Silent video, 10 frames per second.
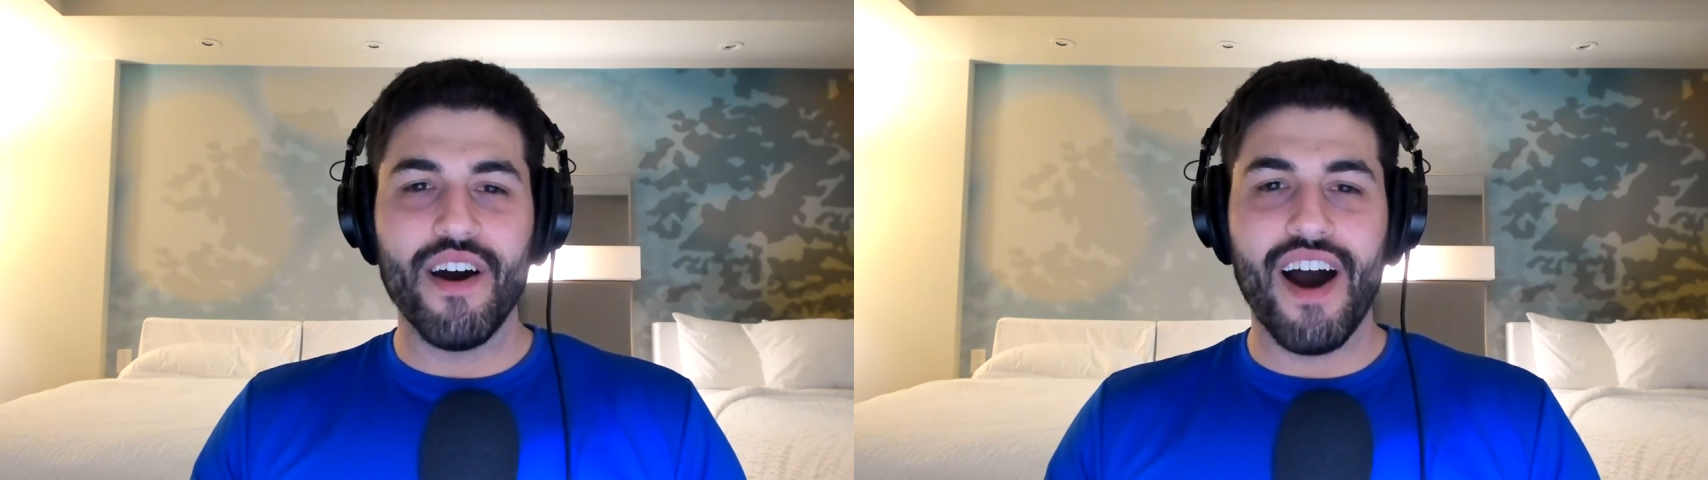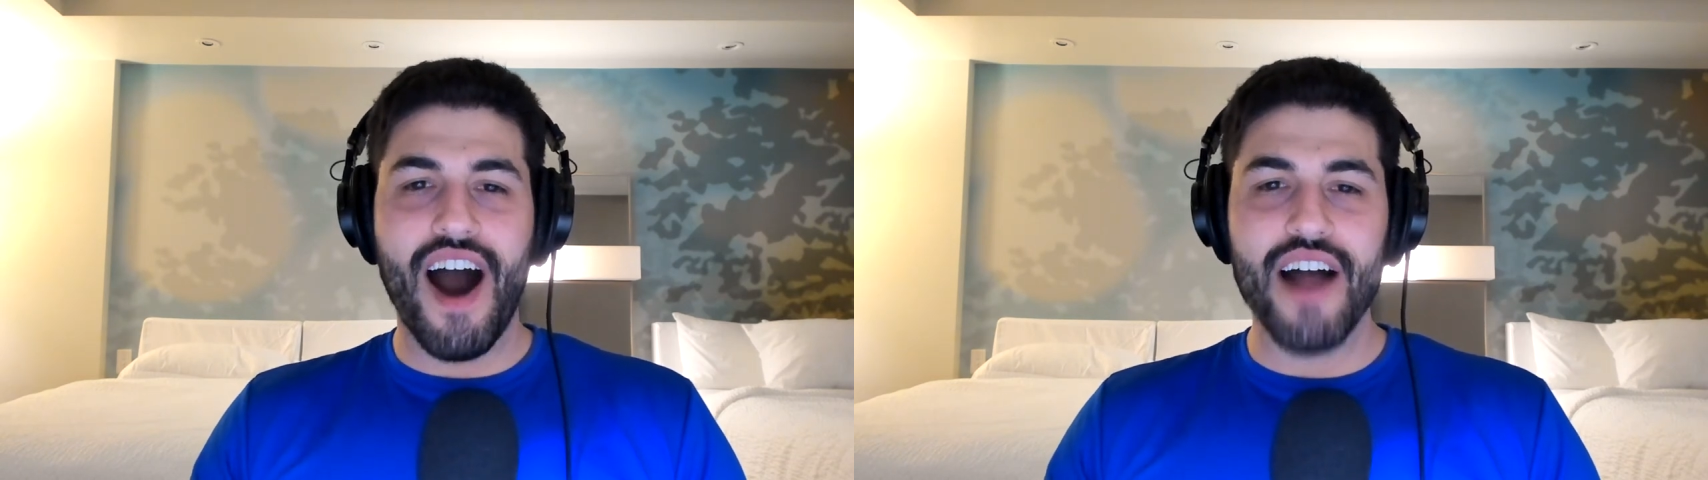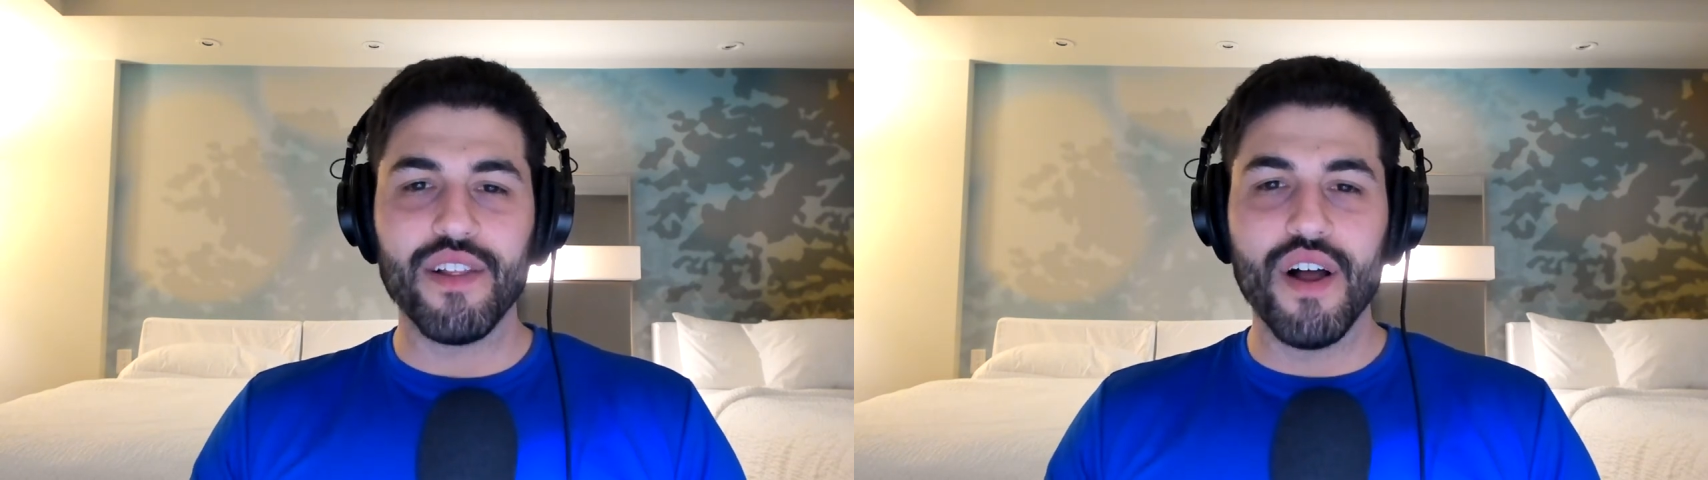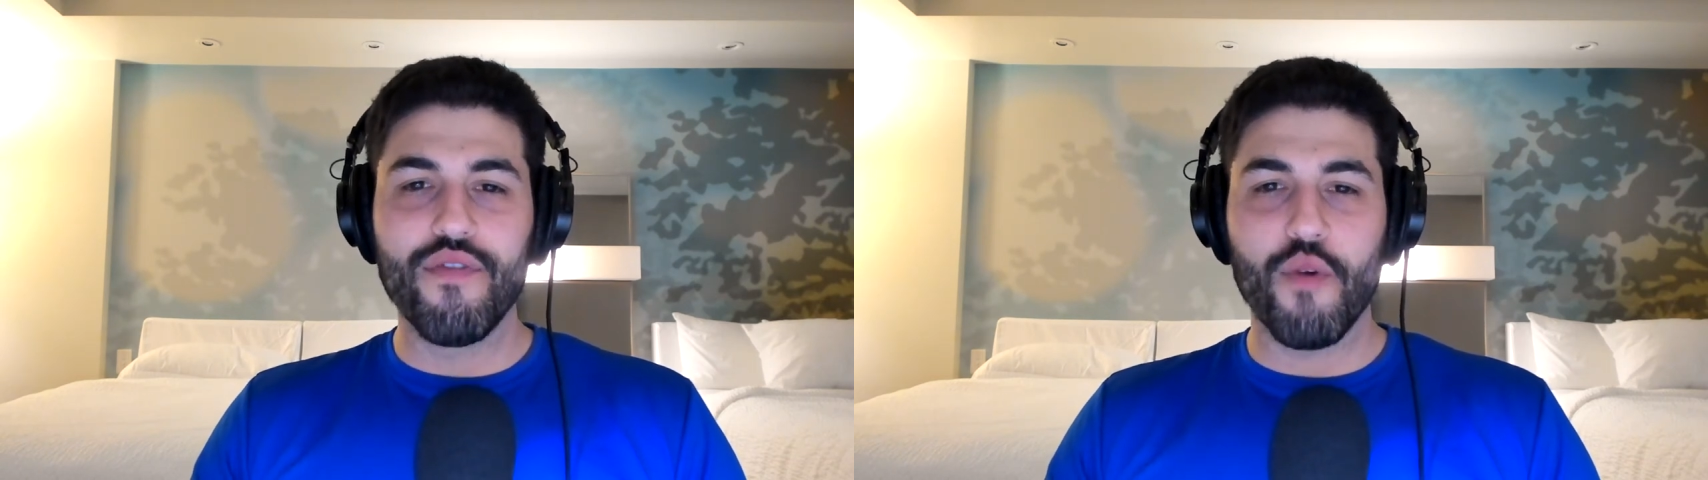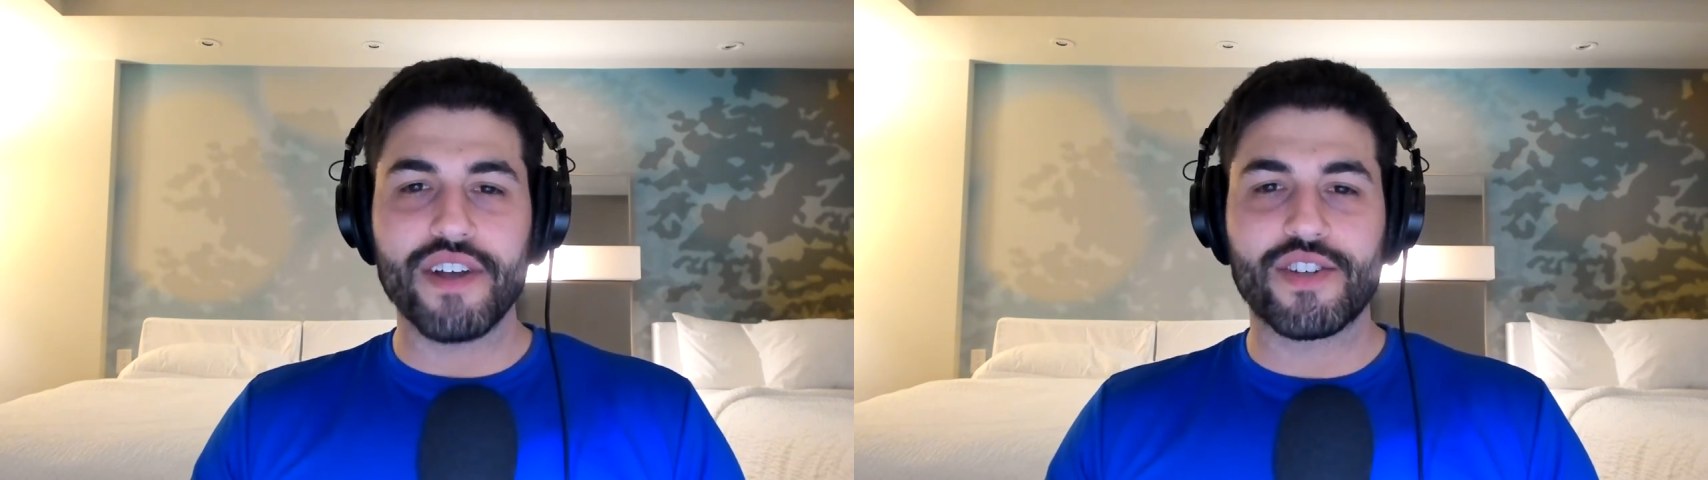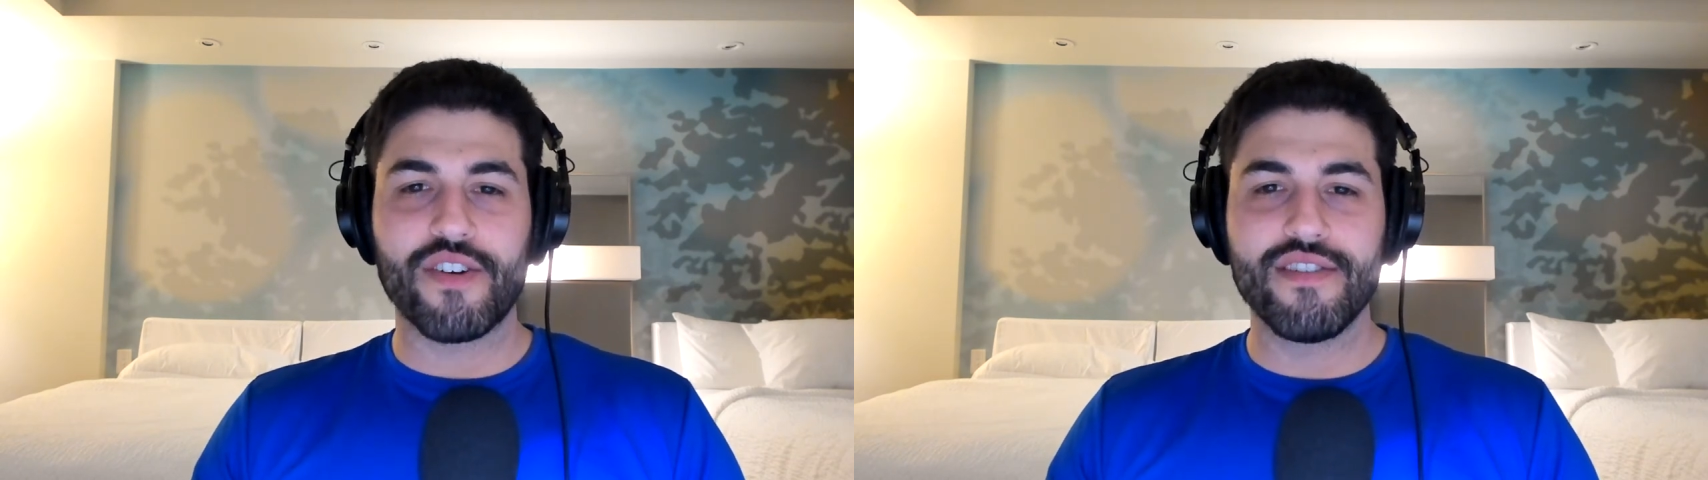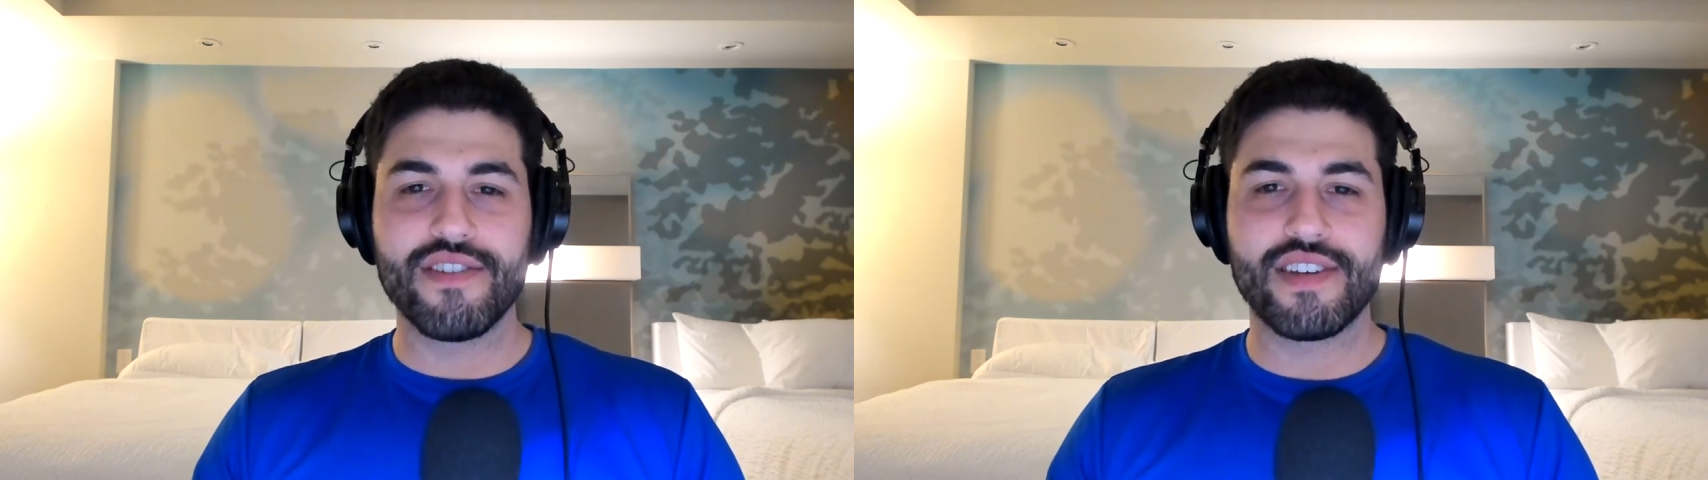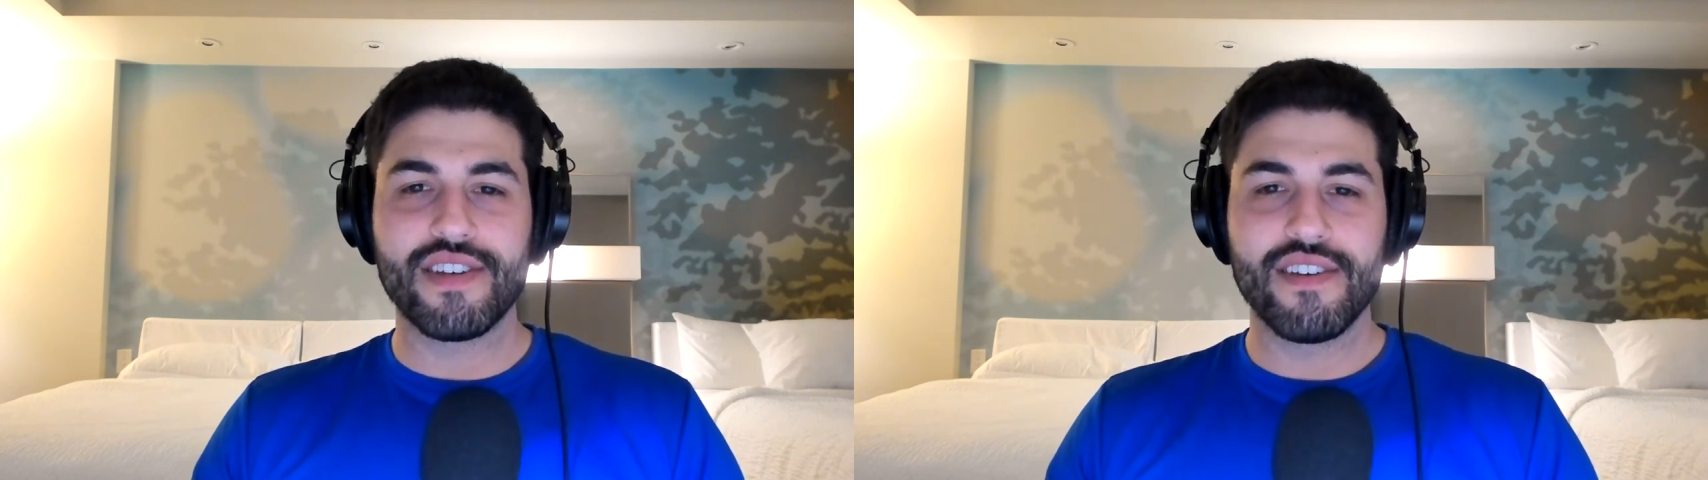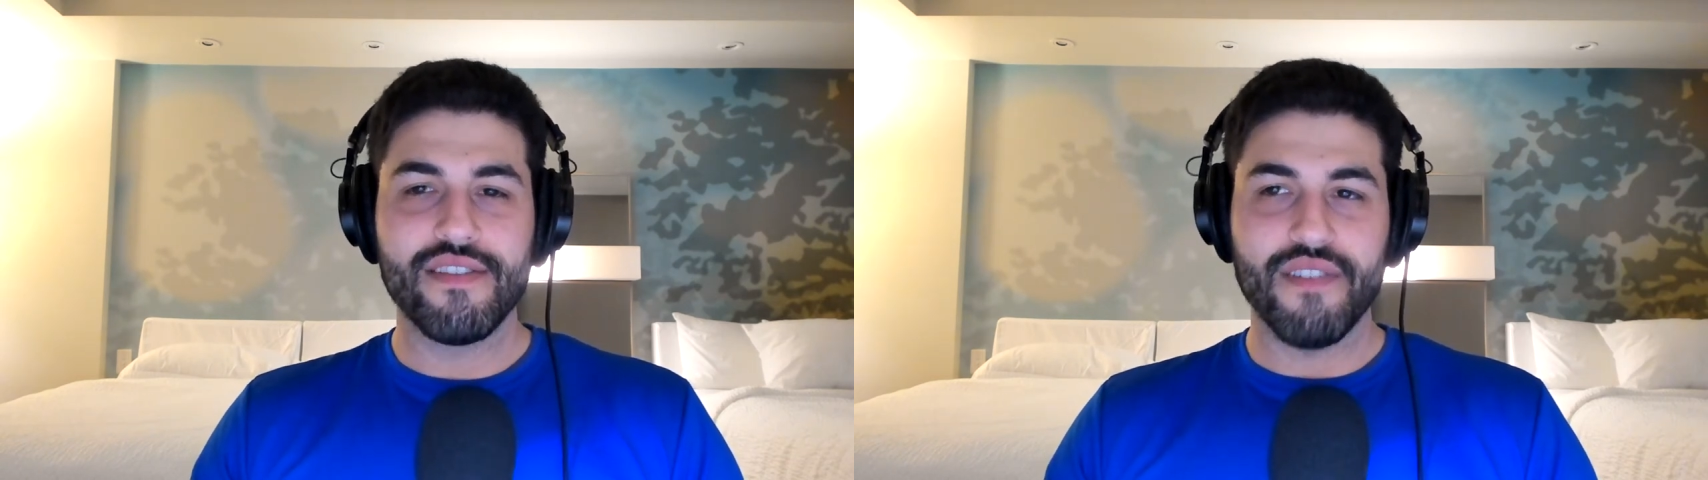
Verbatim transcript: I love Westerns.